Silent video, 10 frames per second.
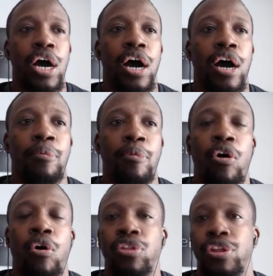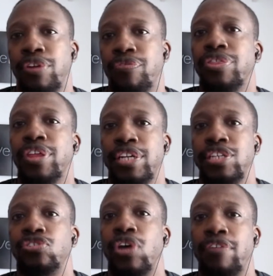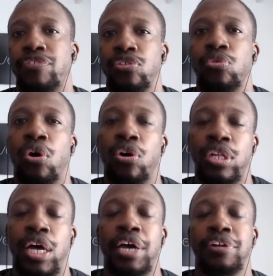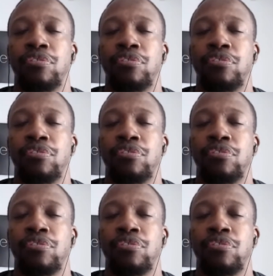all the different things that you have to do online.